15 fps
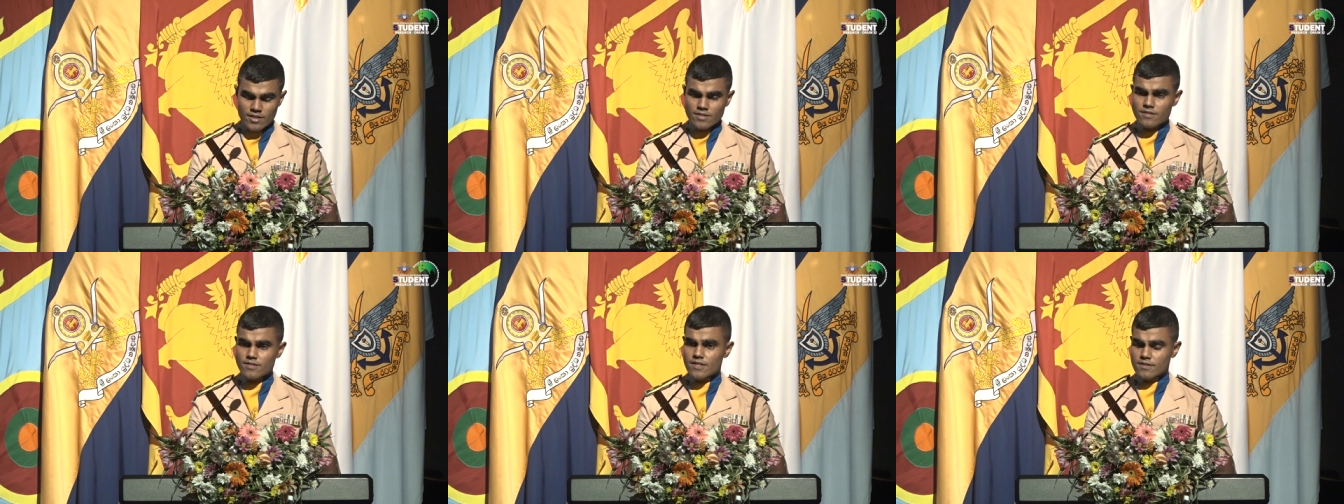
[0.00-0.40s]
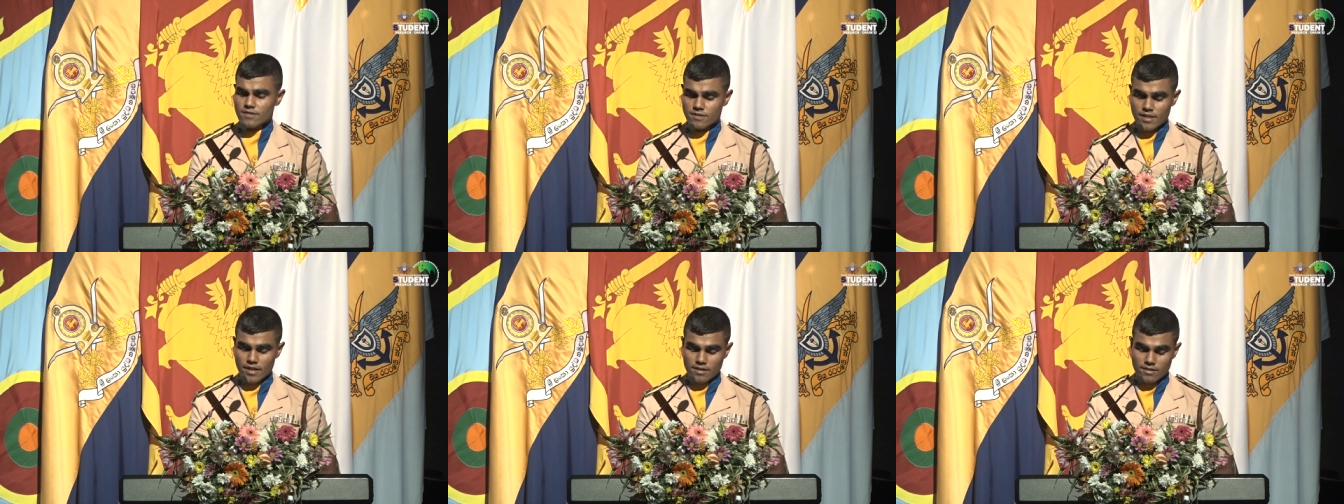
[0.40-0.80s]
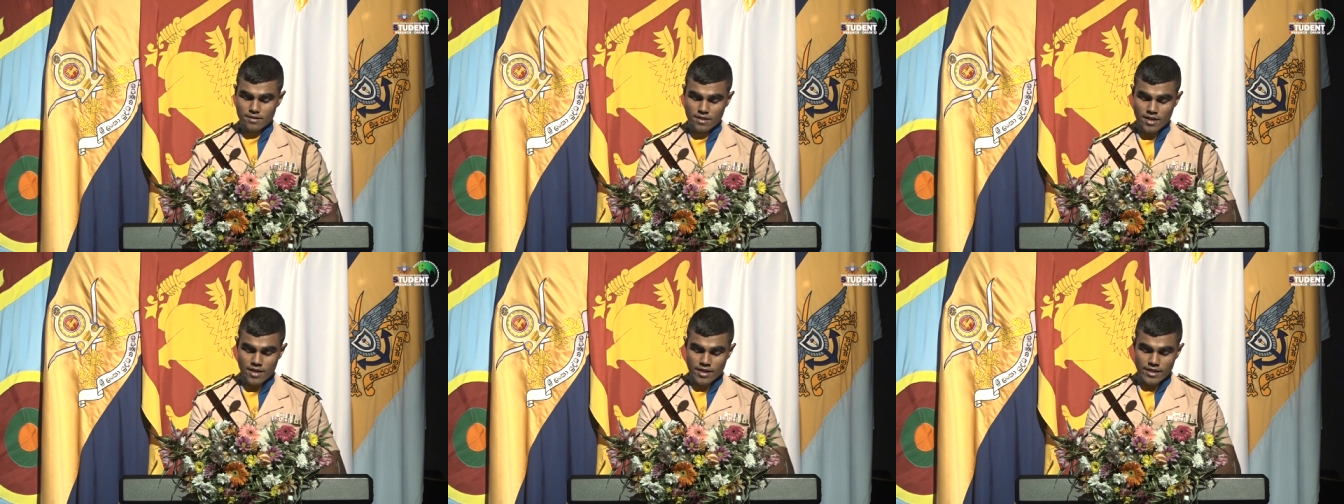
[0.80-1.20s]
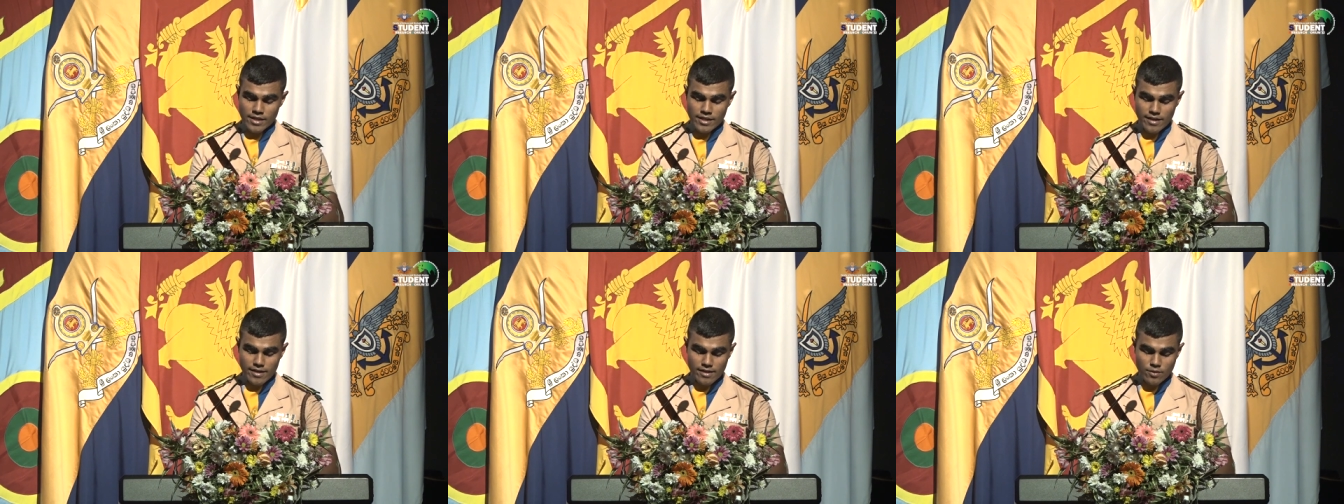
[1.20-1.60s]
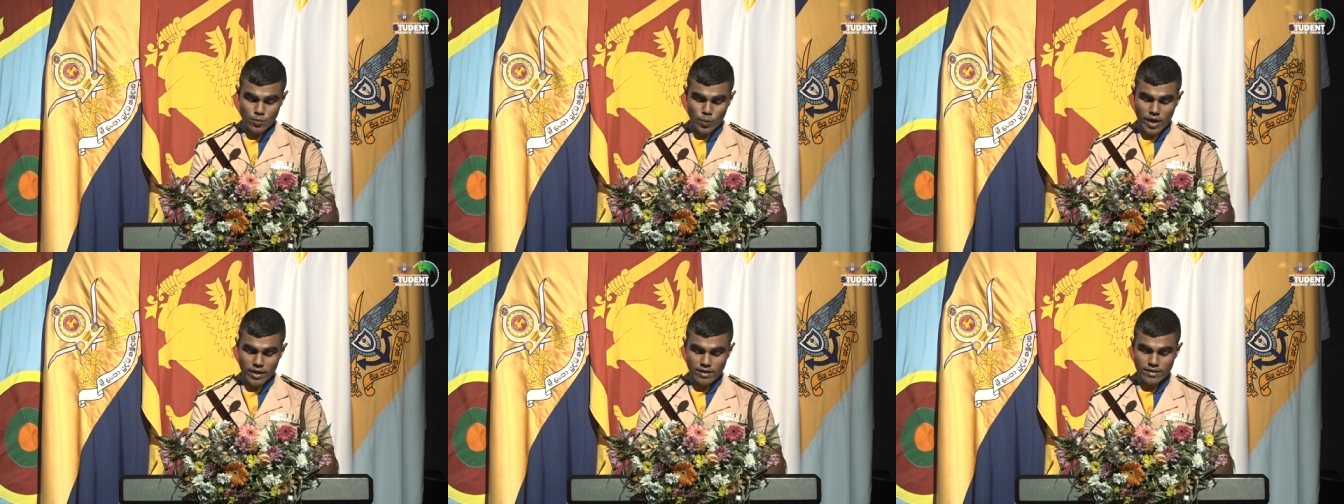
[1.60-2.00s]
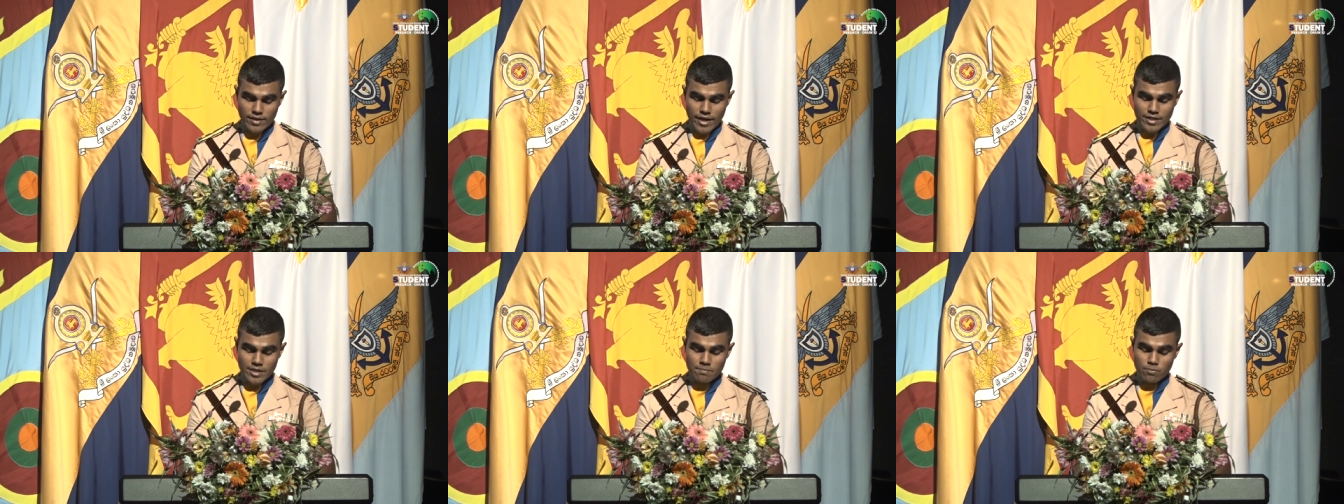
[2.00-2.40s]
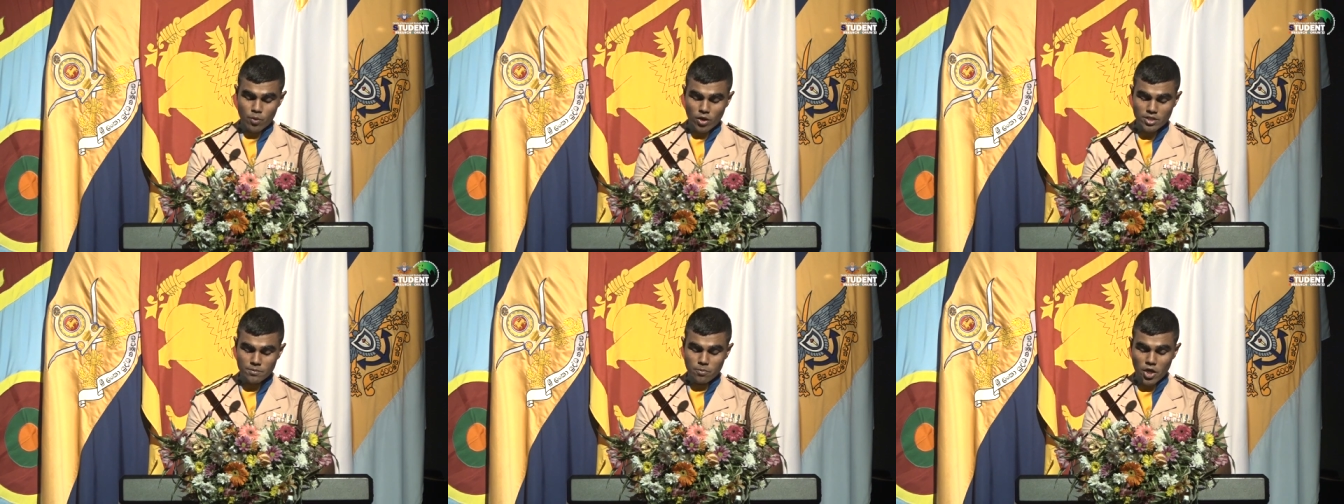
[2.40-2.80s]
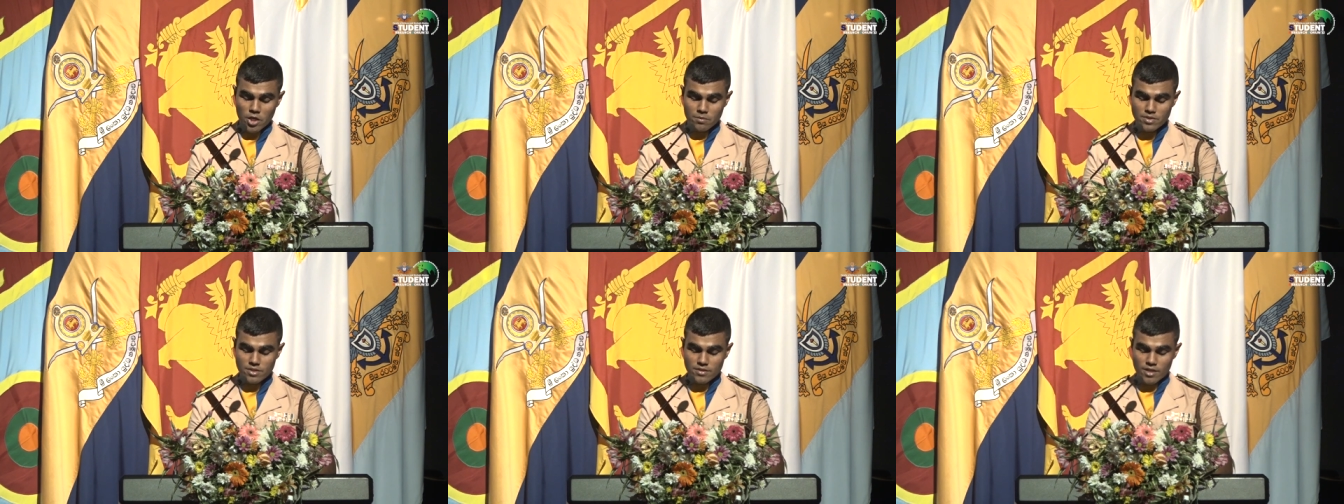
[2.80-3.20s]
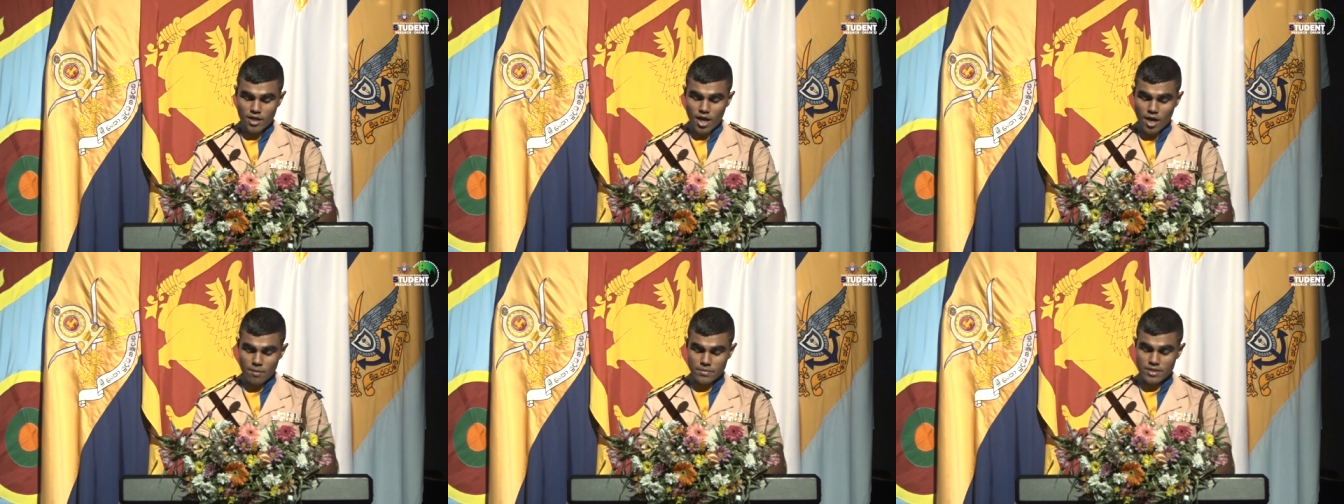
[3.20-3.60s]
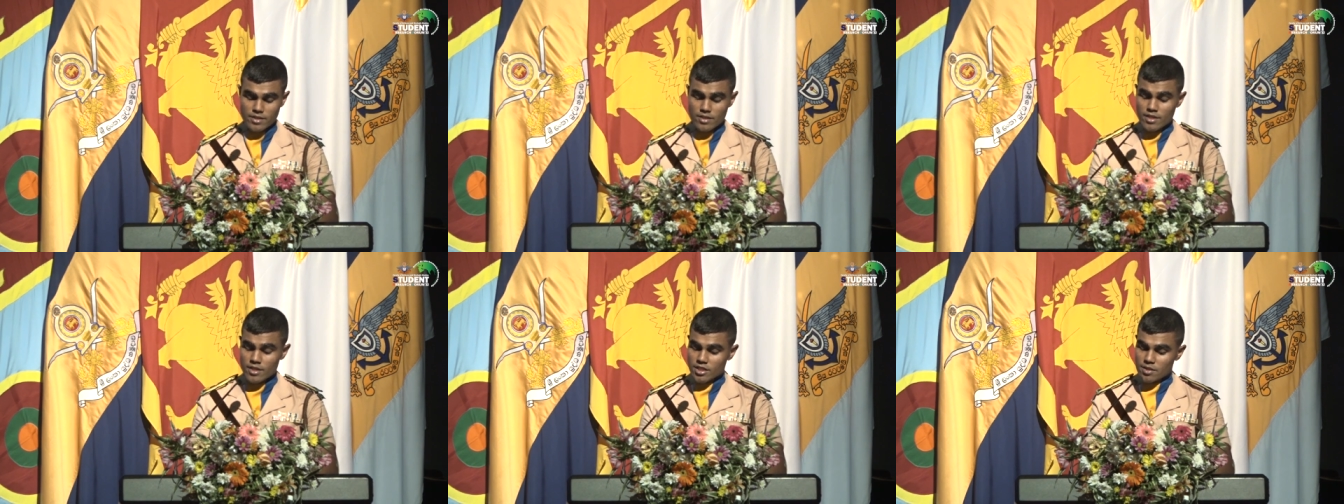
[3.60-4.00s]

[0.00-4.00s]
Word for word: Since then, he held vital and important appointments in the army,